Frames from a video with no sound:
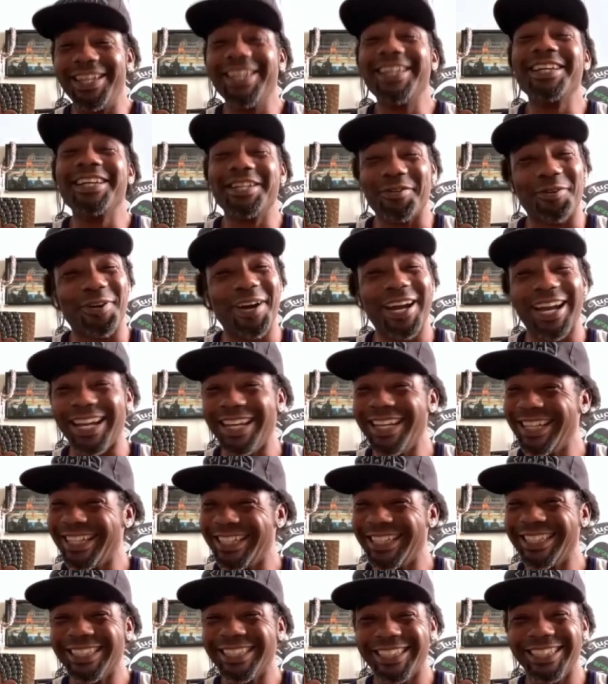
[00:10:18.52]
just, right.
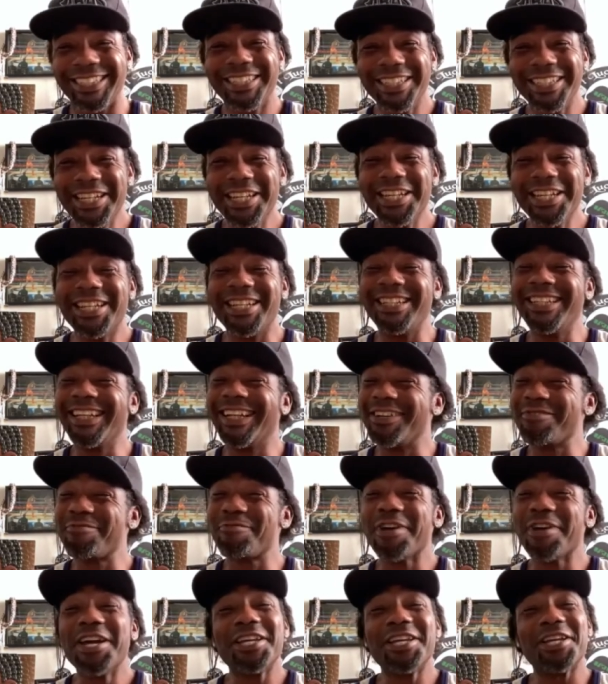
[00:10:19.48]
Just go
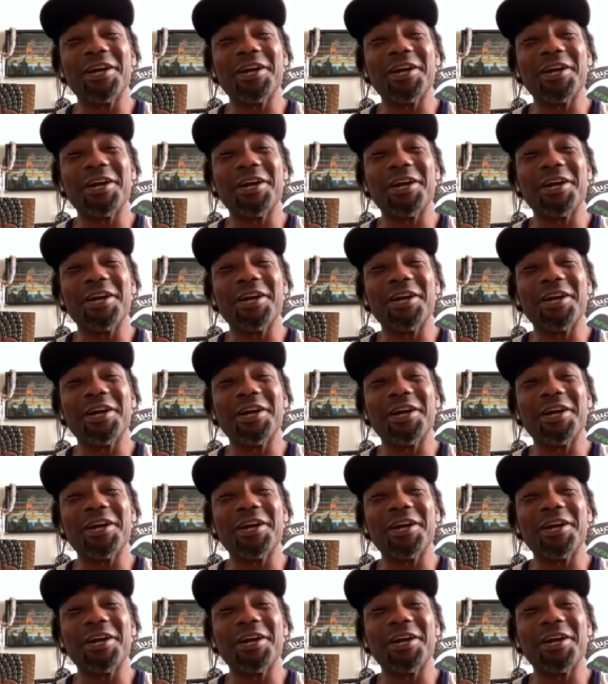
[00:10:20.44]
home.